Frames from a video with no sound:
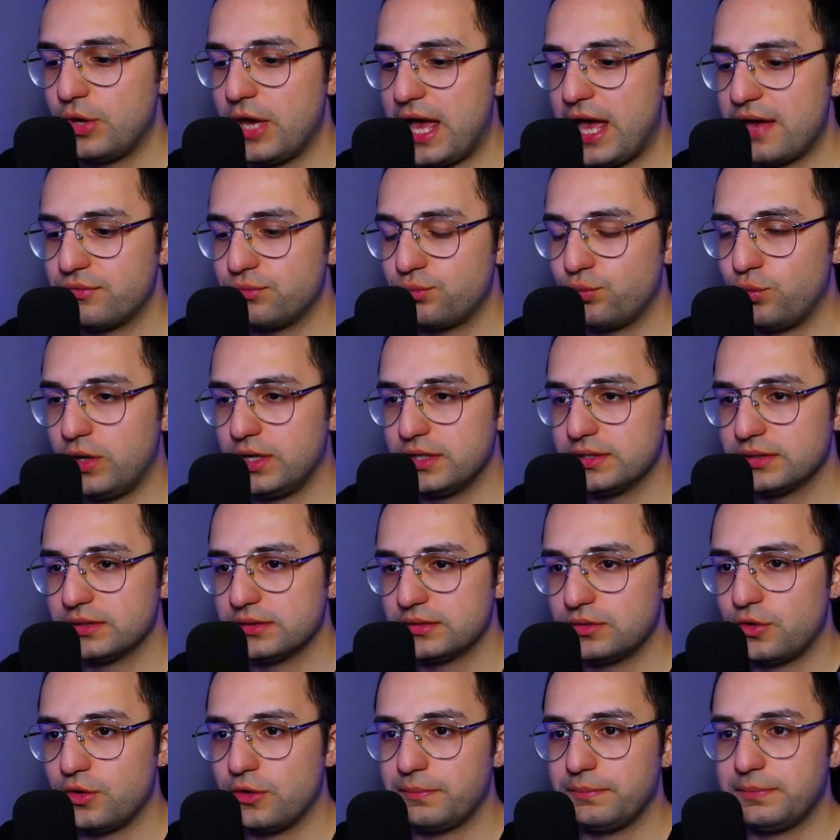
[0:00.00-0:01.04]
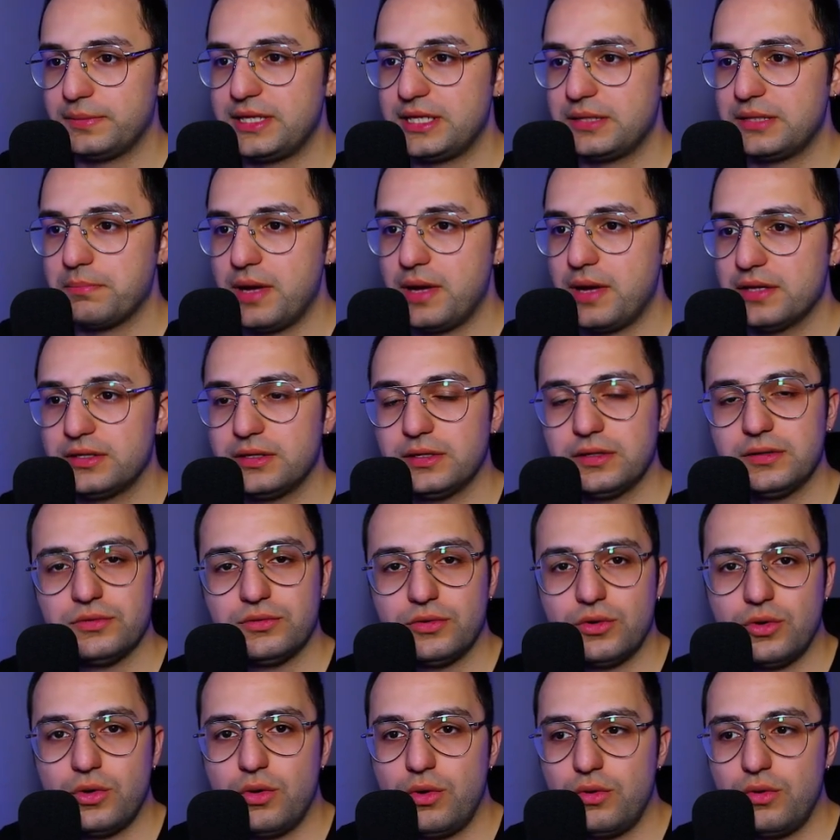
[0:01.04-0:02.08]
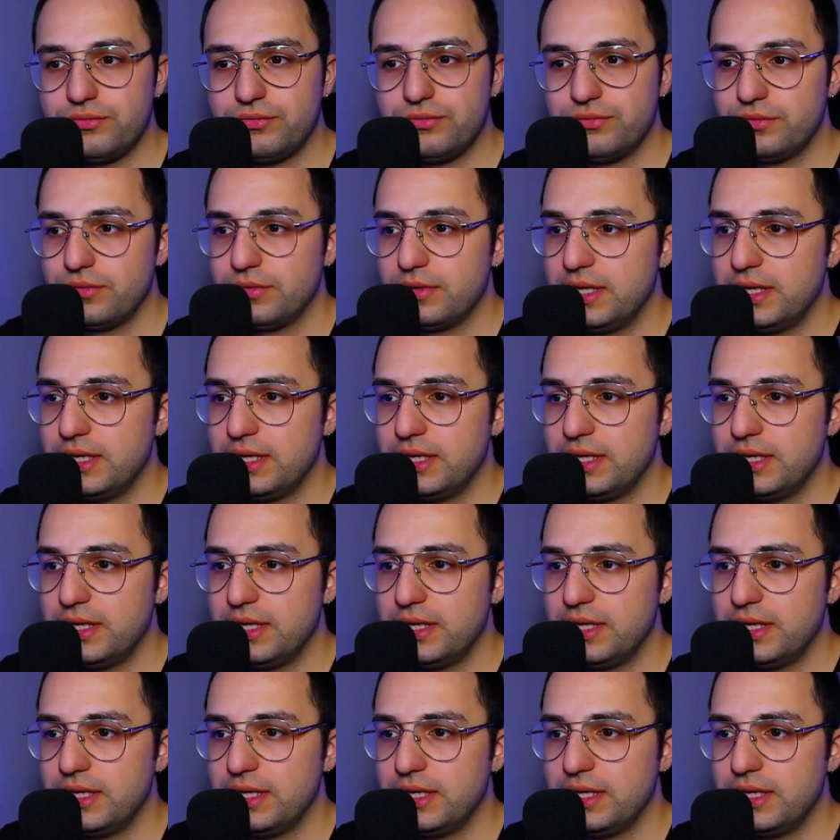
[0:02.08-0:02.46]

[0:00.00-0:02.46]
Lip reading: one complete model of,